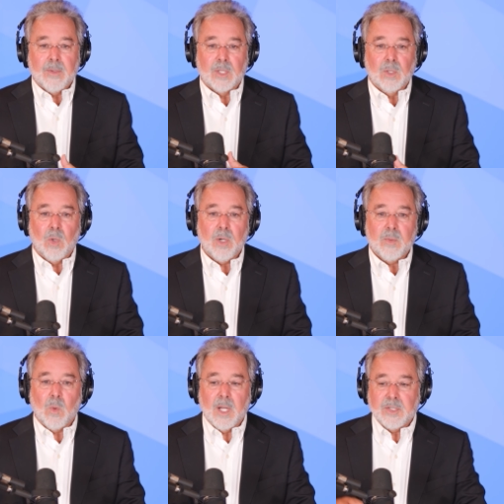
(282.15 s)
The
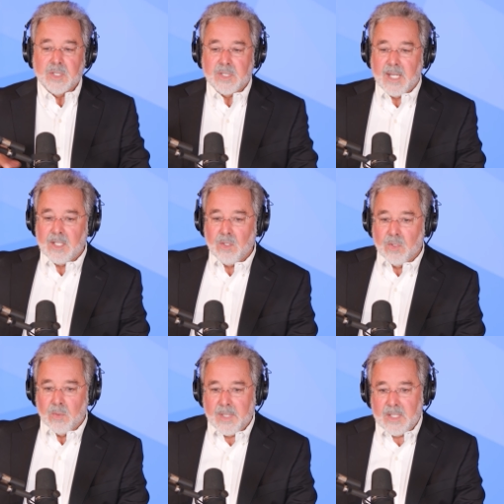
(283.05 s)
Lord wants to take you
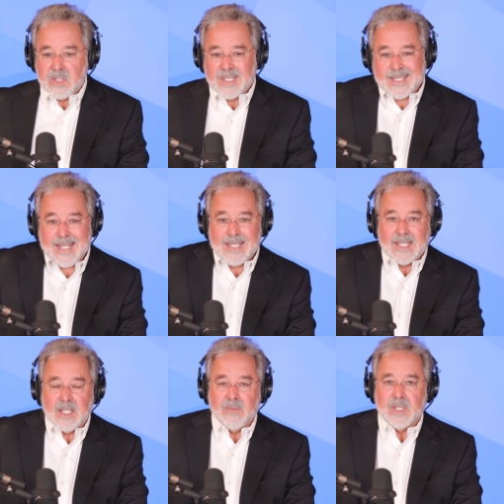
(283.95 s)
through each
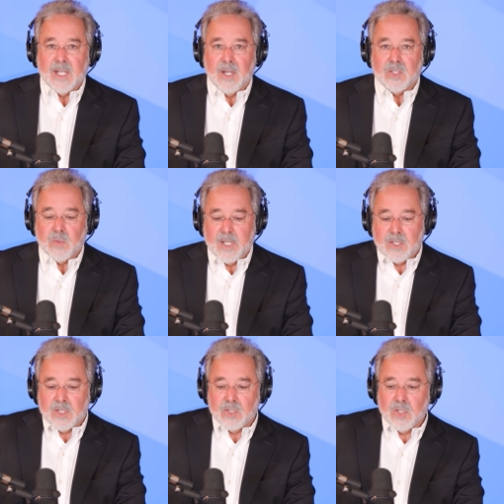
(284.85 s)
season of the dire
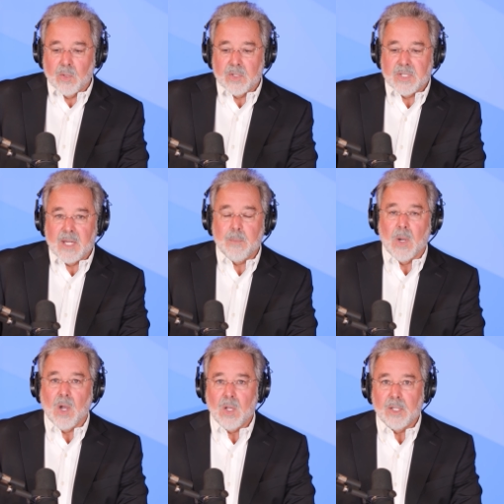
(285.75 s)
straits to, so to say,
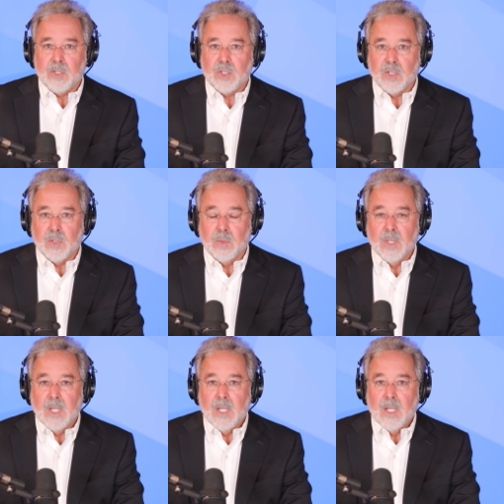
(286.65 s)
polish you
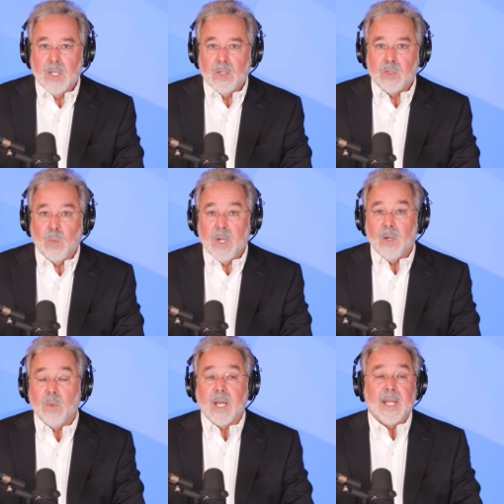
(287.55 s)
to
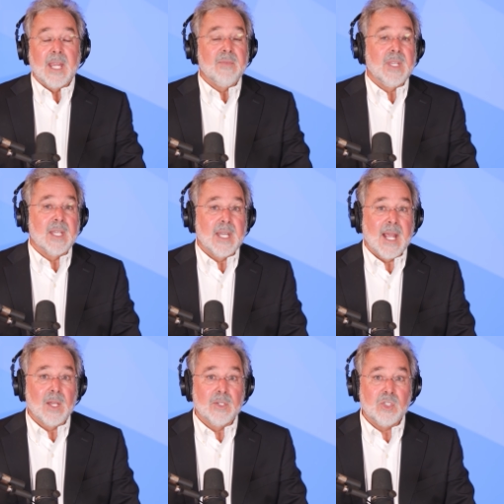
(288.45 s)
where when I gave the
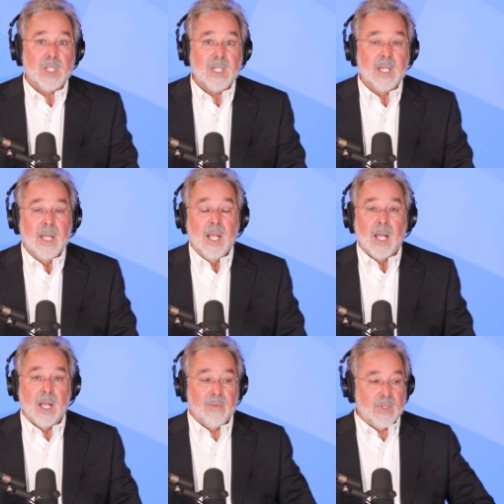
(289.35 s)
analogy
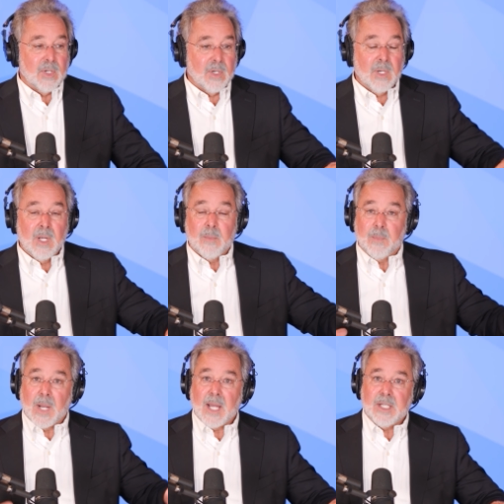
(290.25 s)
of your
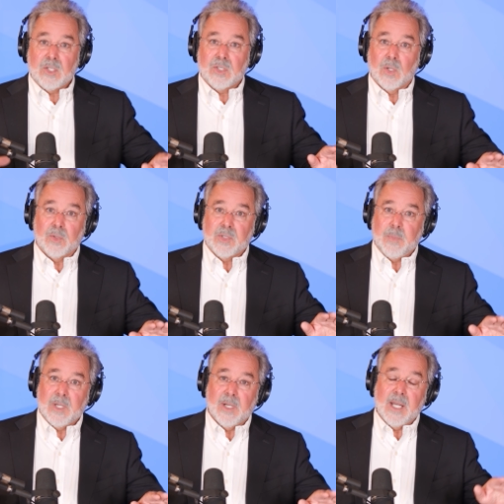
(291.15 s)
body, soul,
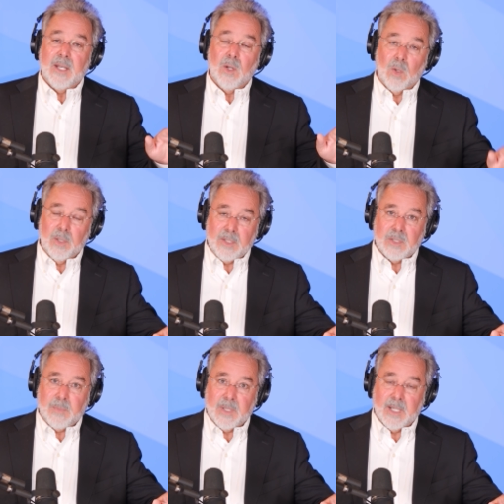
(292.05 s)
spirit, and Holy
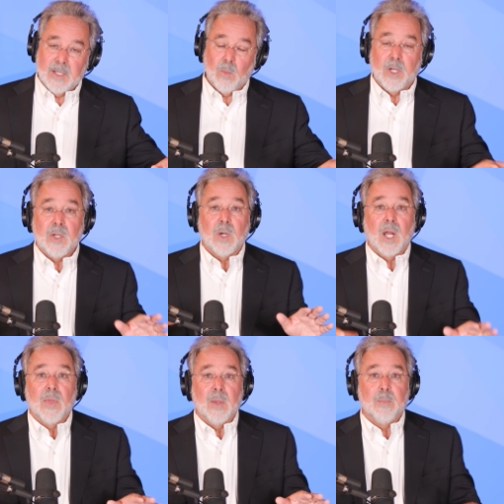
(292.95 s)
Spirit, when you're
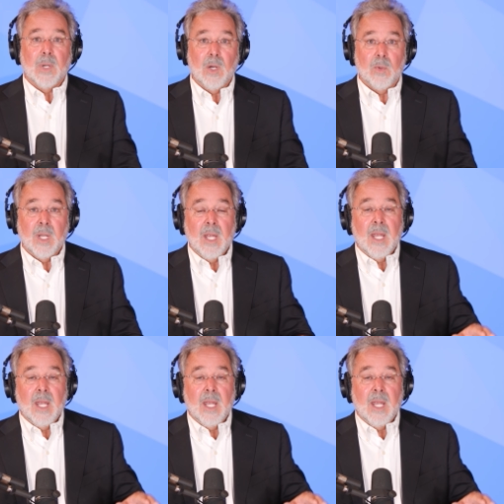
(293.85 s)
on the boat,